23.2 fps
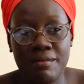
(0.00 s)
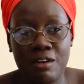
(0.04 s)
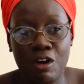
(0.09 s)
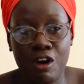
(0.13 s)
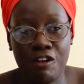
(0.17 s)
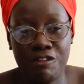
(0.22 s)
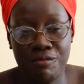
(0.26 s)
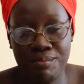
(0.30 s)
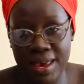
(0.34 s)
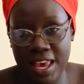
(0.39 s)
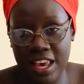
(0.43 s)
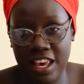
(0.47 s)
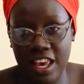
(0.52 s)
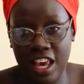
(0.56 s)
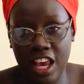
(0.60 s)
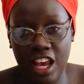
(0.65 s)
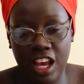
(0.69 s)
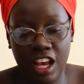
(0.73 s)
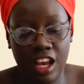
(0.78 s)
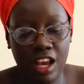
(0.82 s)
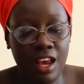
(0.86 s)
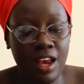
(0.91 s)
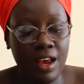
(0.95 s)
of
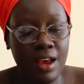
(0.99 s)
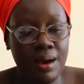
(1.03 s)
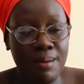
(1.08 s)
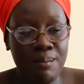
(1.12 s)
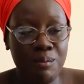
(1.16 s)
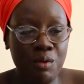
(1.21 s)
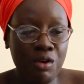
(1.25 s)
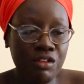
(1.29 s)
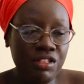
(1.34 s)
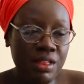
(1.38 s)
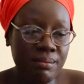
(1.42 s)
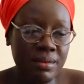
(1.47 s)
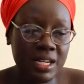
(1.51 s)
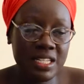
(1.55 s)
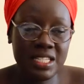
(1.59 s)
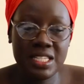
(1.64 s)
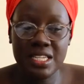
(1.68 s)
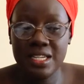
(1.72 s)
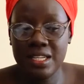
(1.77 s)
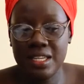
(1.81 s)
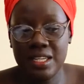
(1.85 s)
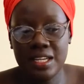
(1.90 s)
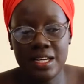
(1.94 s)
making, both the
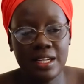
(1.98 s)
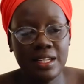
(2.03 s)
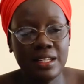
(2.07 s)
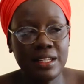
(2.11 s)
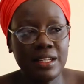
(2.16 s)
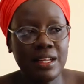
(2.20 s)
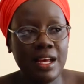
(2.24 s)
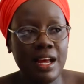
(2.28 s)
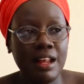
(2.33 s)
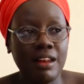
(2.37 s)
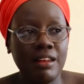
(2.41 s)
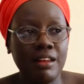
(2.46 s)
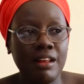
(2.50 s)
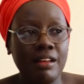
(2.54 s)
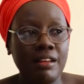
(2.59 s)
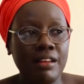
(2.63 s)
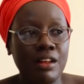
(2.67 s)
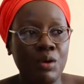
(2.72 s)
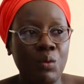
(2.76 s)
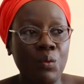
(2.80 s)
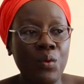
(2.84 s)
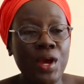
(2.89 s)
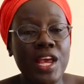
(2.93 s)
material and then
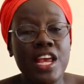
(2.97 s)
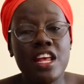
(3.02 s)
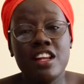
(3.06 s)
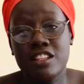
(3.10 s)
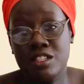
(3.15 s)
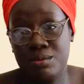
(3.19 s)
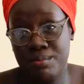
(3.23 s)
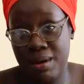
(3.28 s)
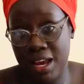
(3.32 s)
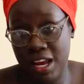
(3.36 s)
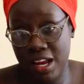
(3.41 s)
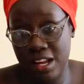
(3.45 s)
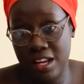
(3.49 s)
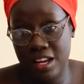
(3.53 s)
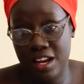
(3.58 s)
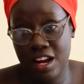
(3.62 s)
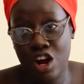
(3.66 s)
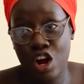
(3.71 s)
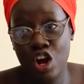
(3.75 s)
the way it is made.